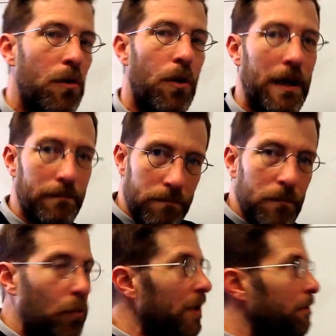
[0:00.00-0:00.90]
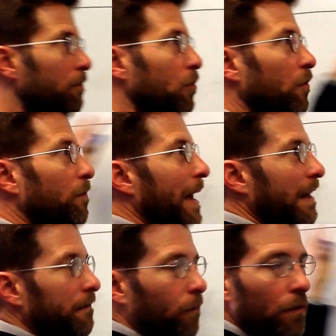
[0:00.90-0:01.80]
Okay, we're going to move back
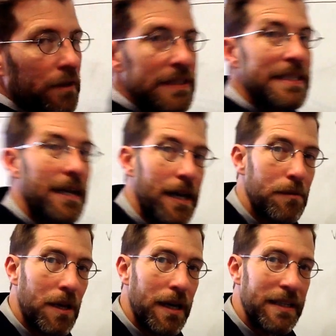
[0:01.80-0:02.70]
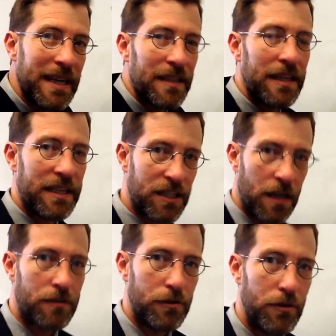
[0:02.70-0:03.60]
and forth on this timeline, kind of like a
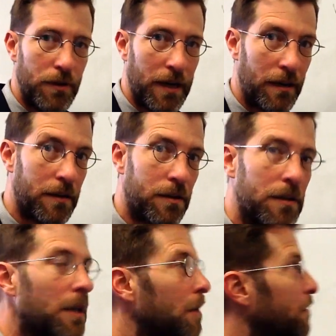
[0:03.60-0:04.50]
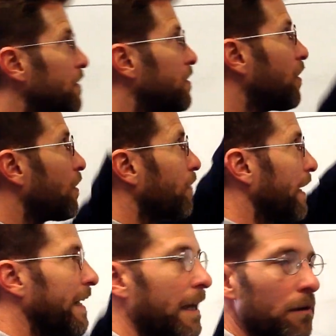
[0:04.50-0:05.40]
Doctor Who character, but start
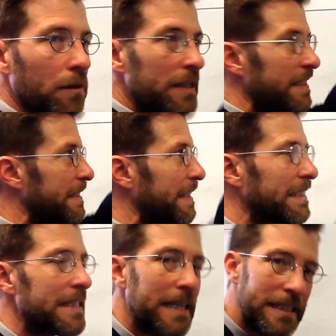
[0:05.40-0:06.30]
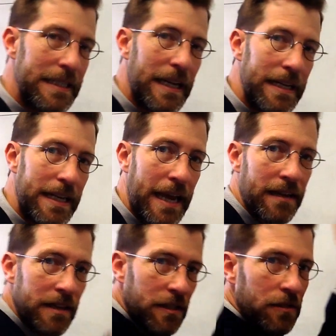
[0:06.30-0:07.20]
right now. Since
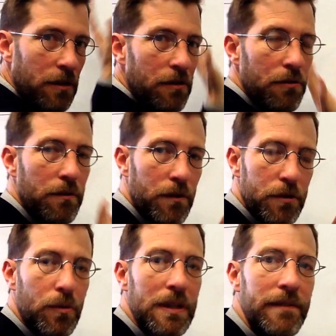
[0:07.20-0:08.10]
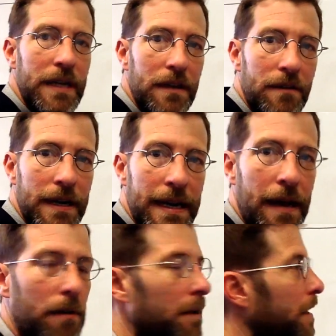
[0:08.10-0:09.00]
1998, this is our universe we're living in right now.